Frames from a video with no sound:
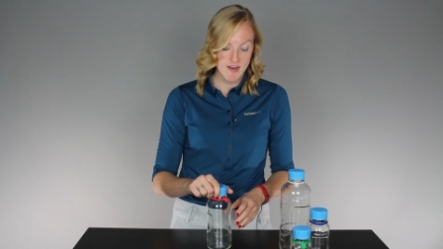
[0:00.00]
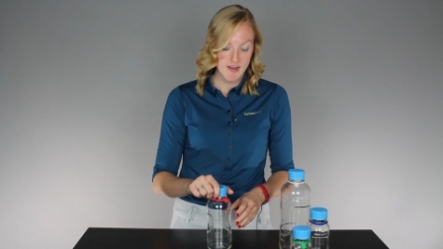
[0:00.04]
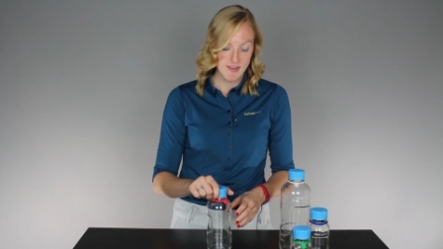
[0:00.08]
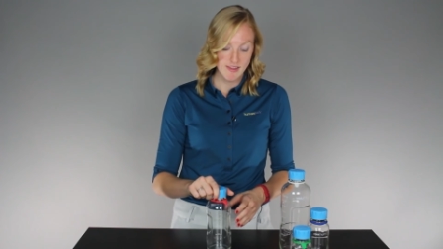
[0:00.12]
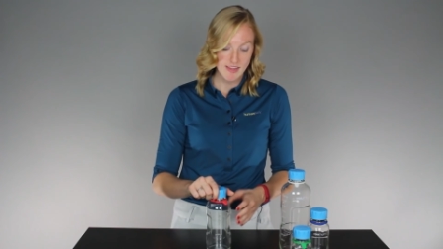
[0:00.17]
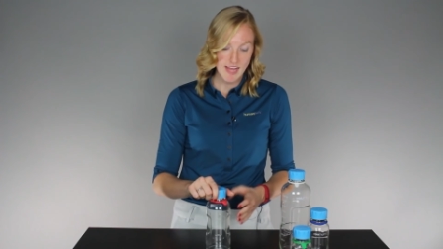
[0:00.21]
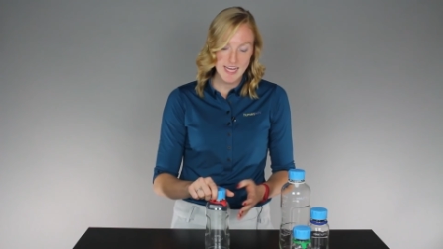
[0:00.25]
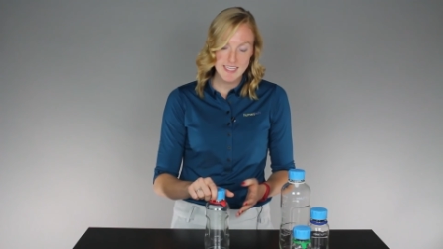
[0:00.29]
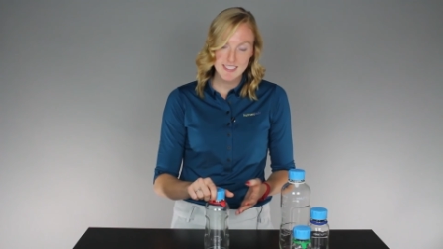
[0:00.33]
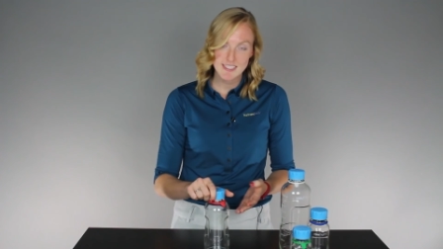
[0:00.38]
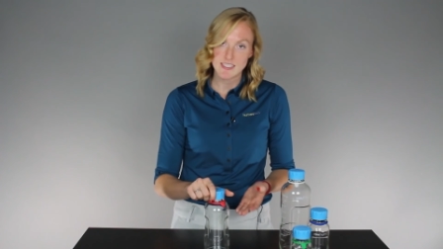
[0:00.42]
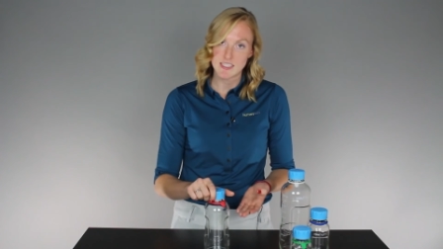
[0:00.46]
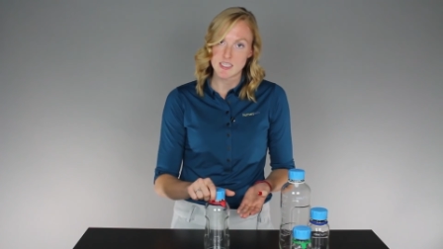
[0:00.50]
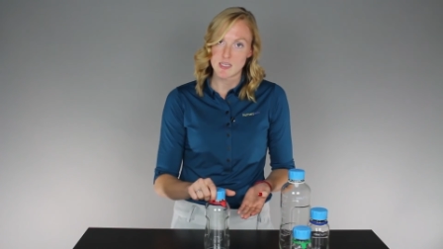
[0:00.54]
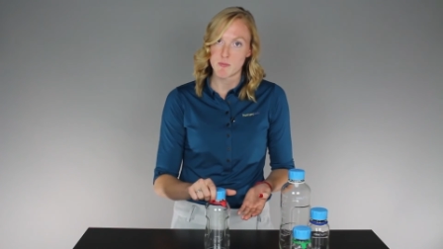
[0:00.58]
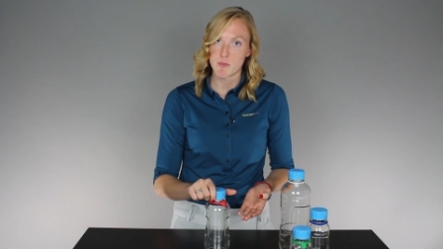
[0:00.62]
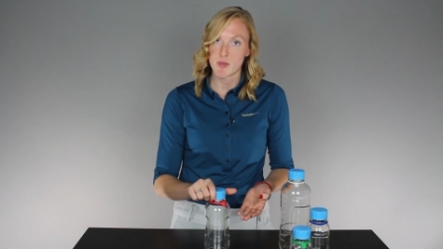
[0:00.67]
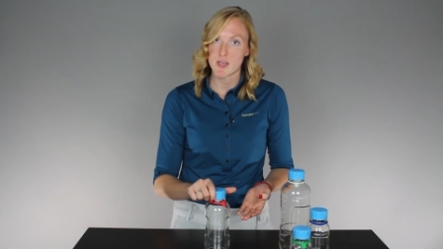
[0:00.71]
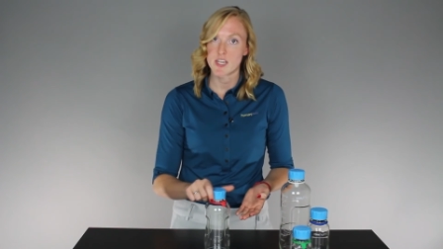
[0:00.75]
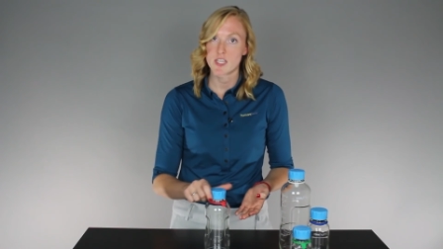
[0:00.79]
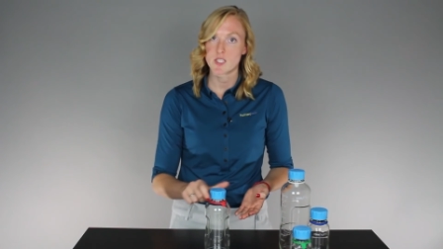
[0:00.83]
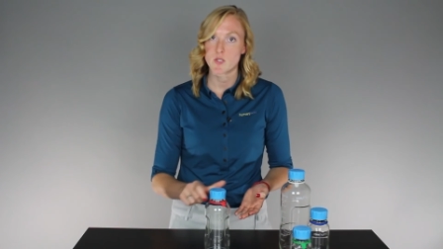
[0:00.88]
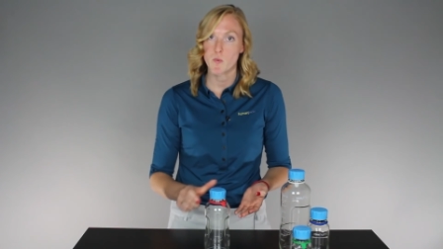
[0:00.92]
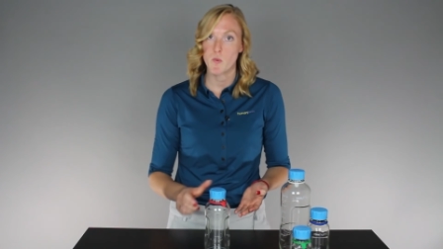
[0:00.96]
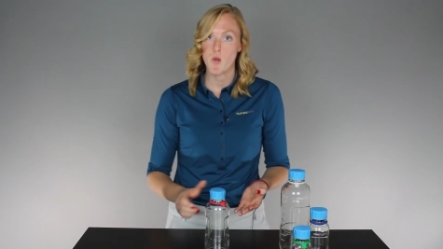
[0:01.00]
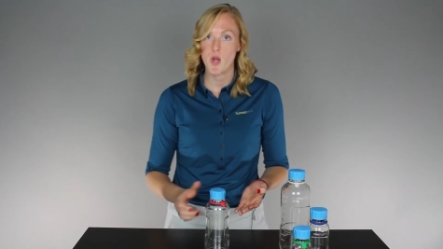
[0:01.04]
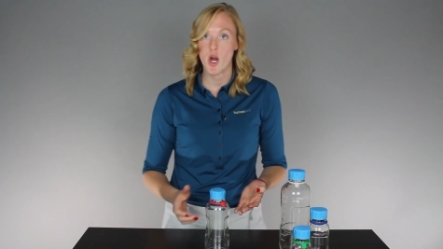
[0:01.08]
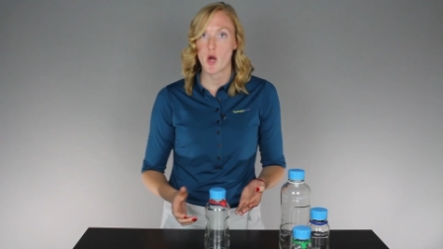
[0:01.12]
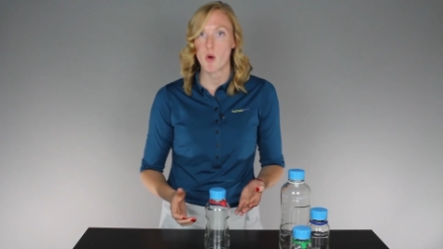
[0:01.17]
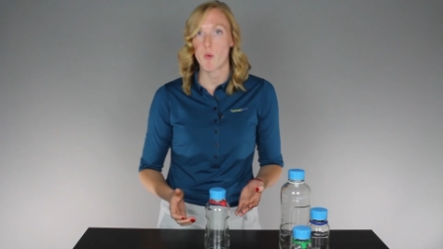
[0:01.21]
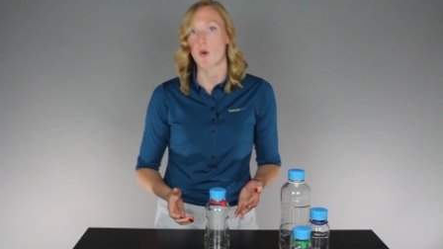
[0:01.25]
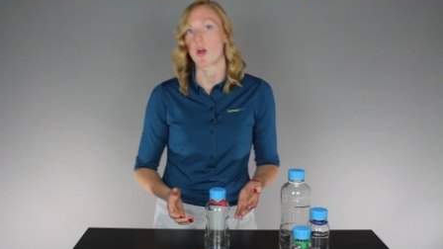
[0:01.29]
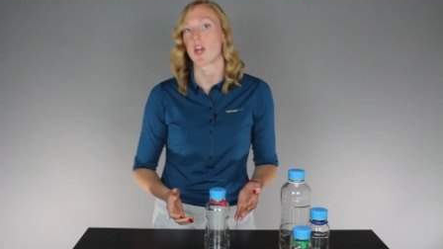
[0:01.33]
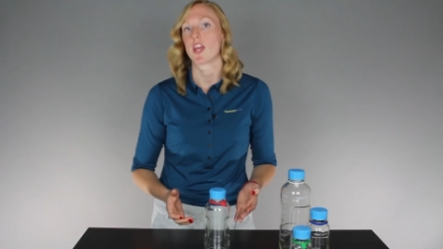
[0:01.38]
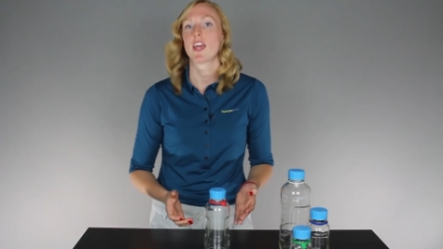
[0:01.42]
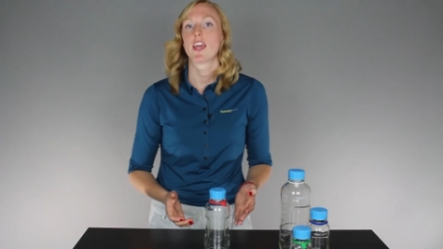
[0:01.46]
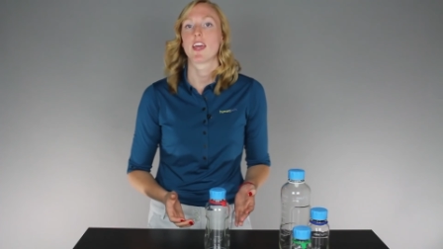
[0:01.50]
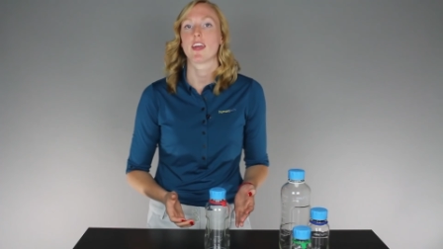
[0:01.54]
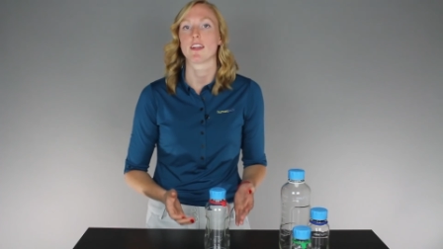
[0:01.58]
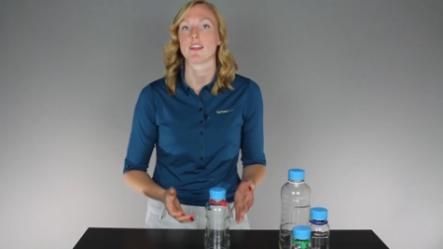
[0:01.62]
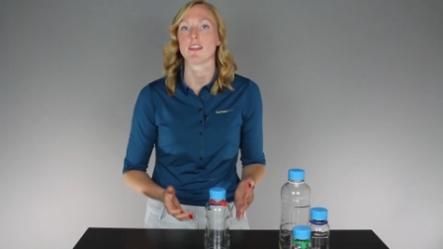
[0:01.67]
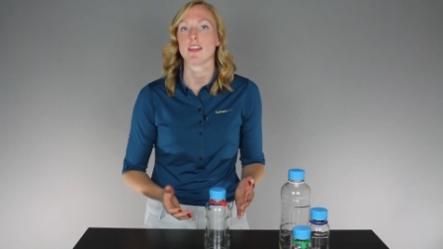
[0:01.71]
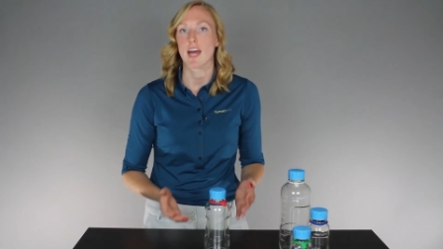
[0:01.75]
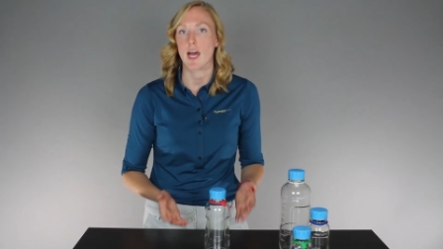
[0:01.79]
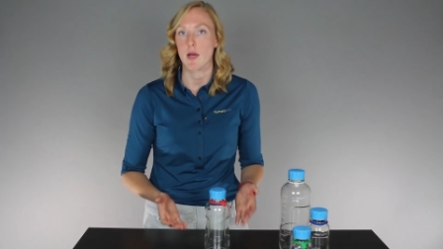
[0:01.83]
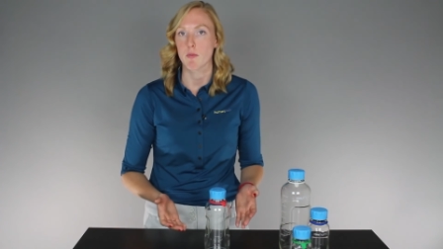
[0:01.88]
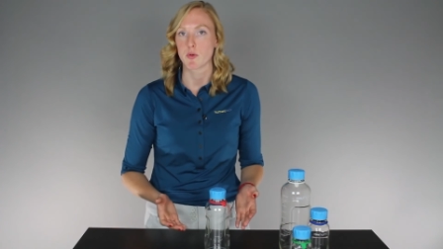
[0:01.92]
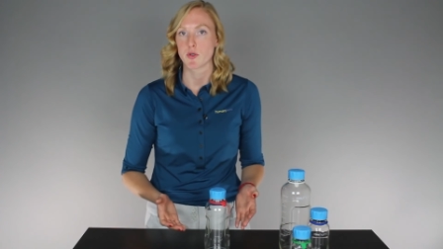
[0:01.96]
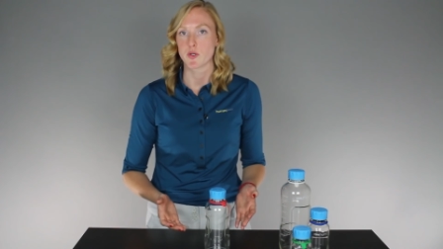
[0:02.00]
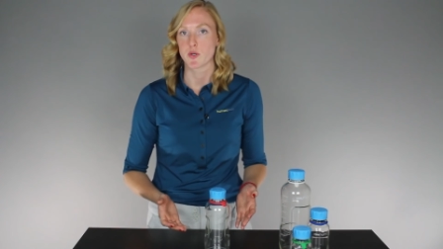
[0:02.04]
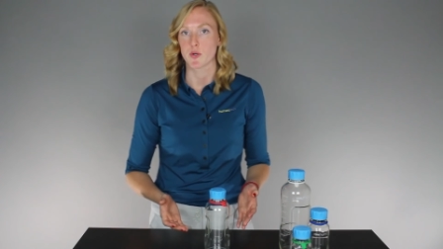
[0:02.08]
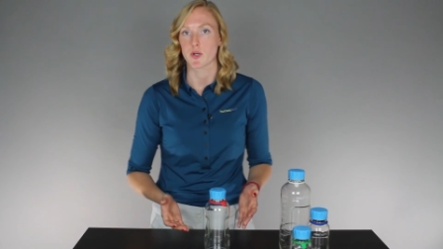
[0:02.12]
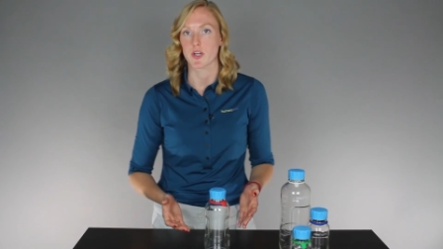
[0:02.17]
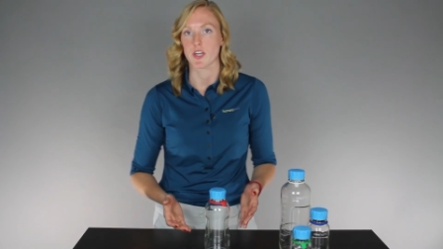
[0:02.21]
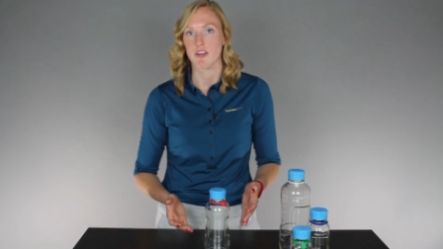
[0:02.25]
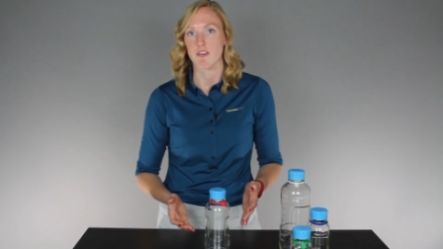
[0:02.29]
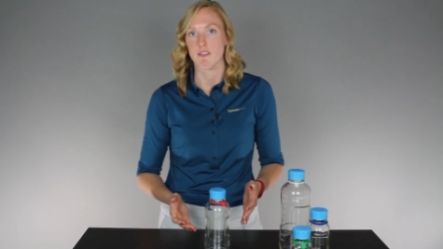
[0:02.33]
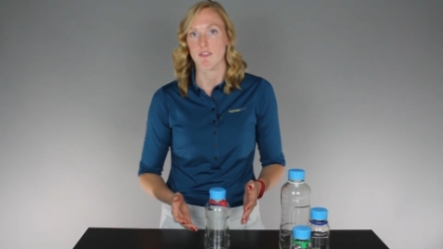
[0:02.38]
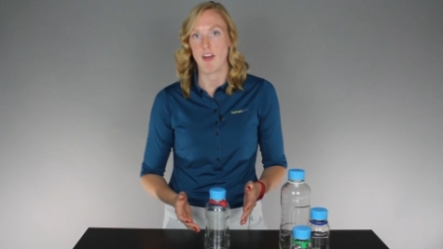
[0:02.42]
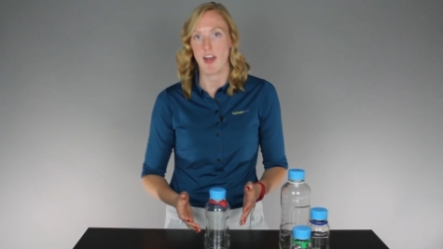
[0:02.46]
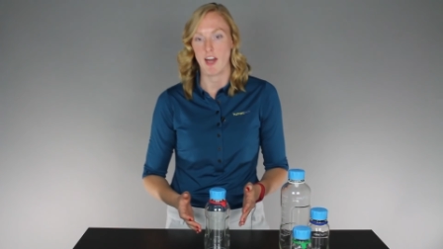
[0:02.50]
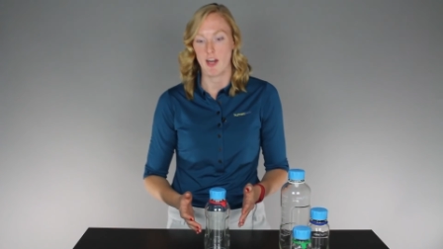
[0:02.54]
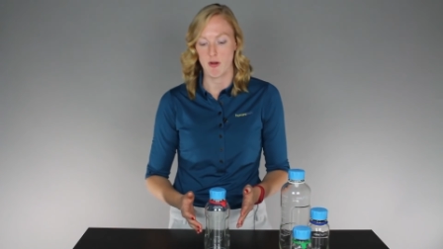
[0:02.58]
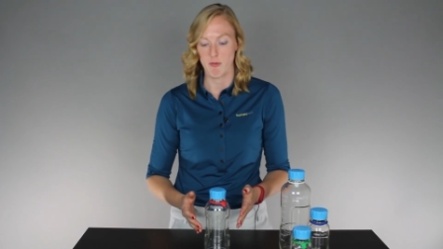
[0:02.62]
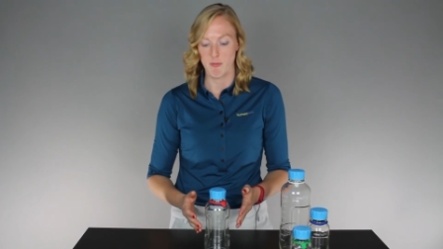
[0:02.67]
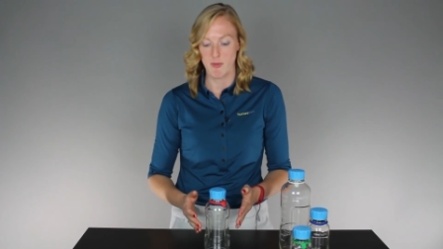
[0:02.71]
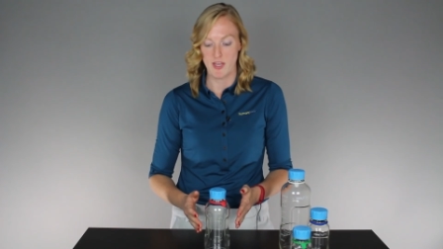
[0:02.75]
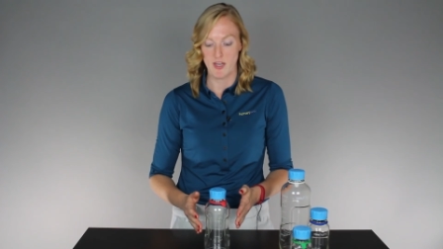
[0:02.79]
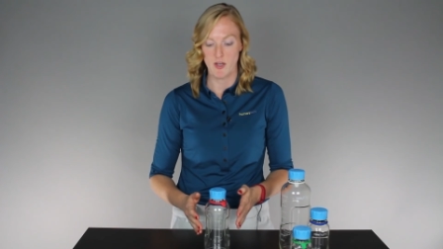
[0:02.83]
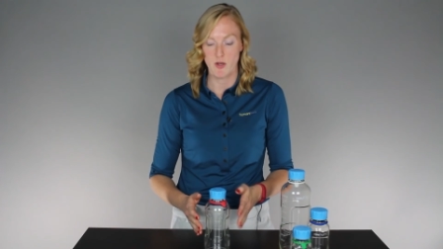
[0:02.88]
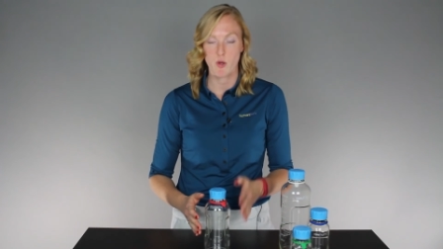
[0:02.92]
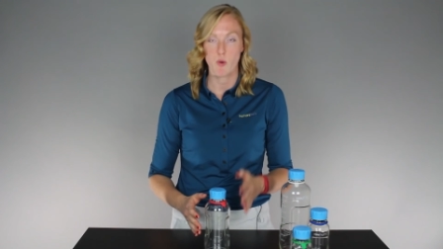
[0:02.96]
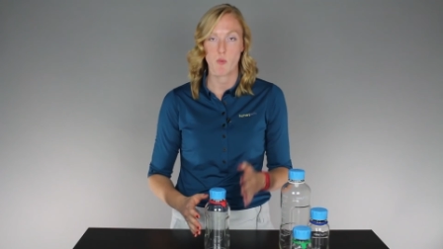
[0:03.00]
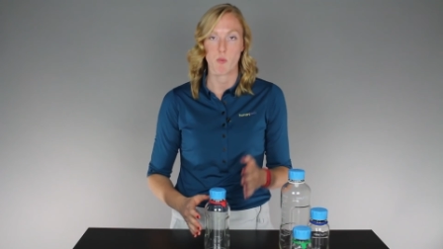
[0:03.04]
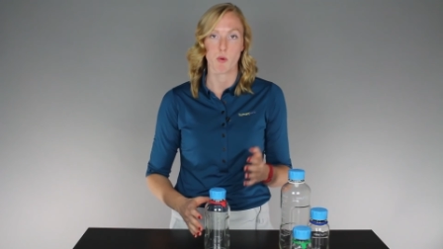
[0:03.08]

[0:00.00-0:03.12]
Lastly, because we are working in a laboratory environment,